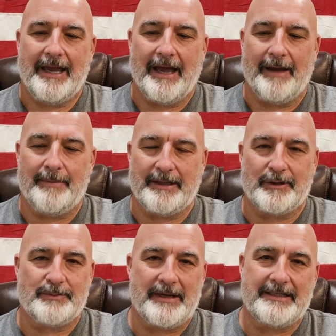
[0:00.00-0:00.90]
I bet
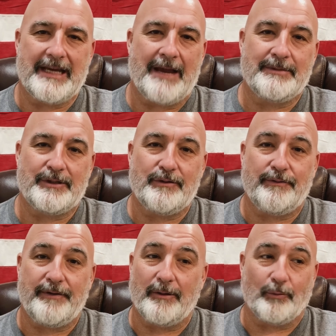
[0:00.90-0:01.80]
there's been times that you
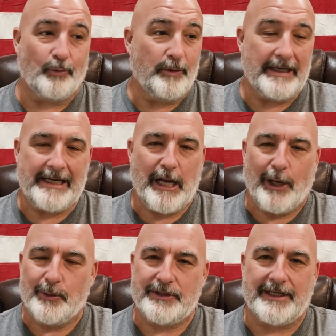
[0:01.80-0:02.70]
felt really
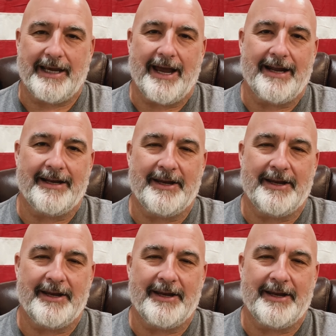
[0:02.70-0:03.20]
close to God,